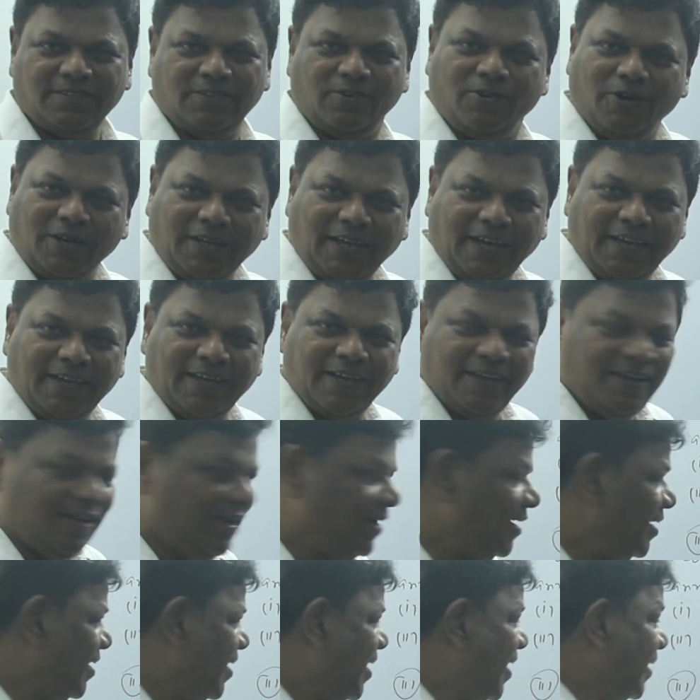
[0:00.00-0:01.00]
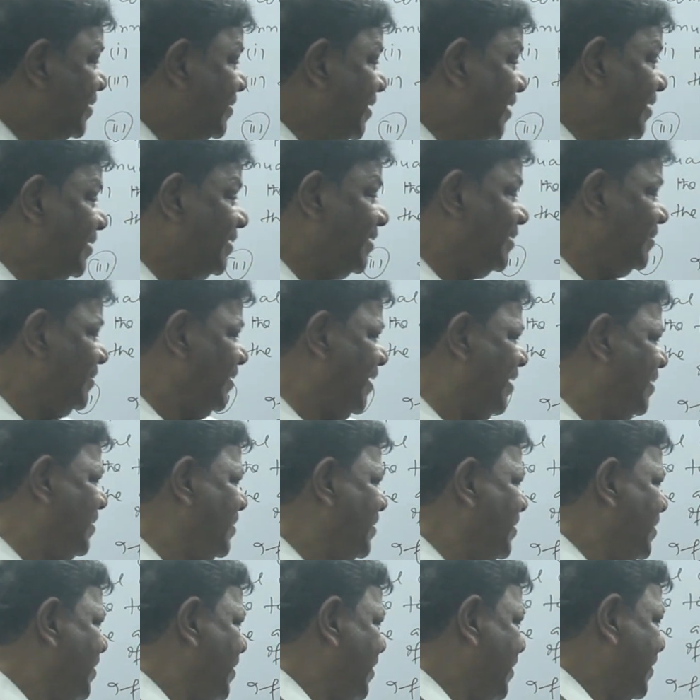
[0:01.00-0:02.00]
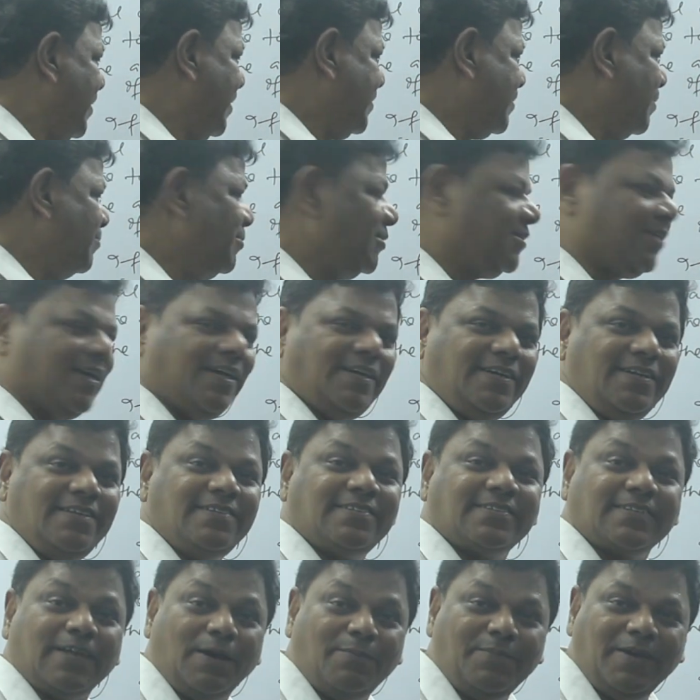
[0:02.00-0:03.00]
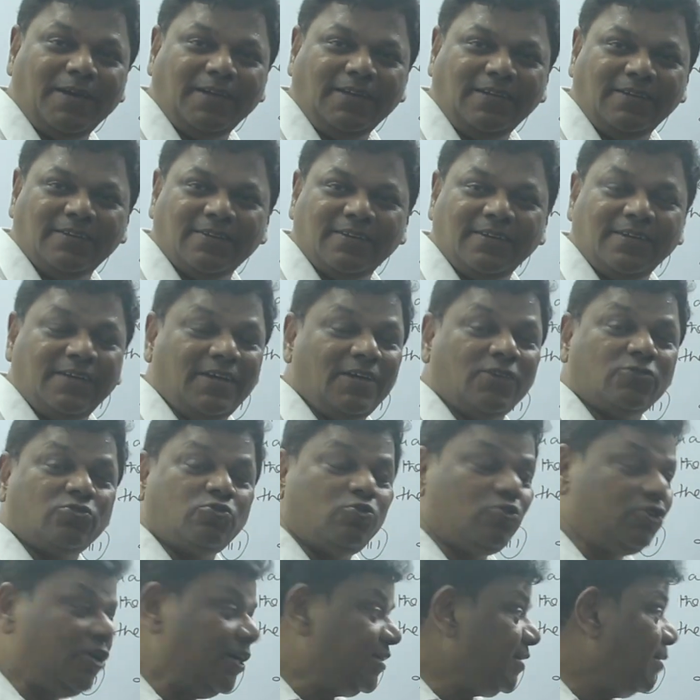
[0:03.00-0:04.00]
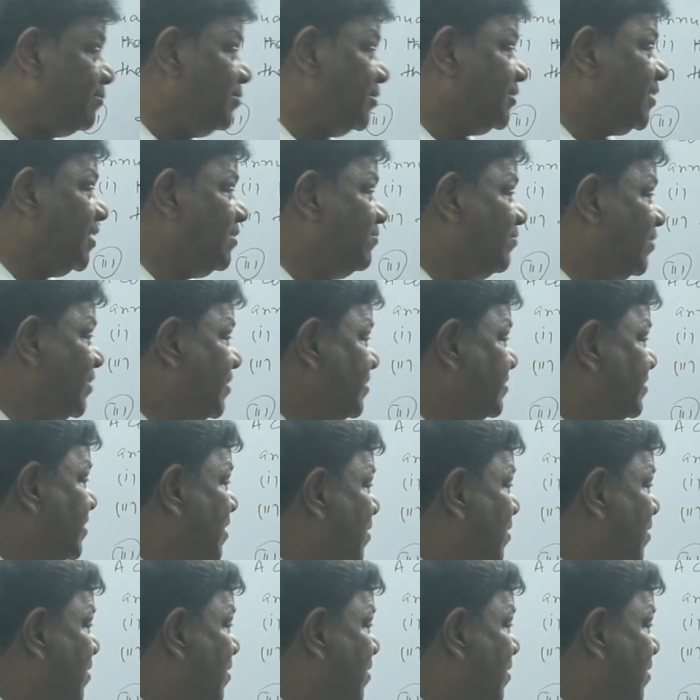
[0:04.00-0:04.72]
Okay. 100 is in there. Rate of return is coming. So rate of return what is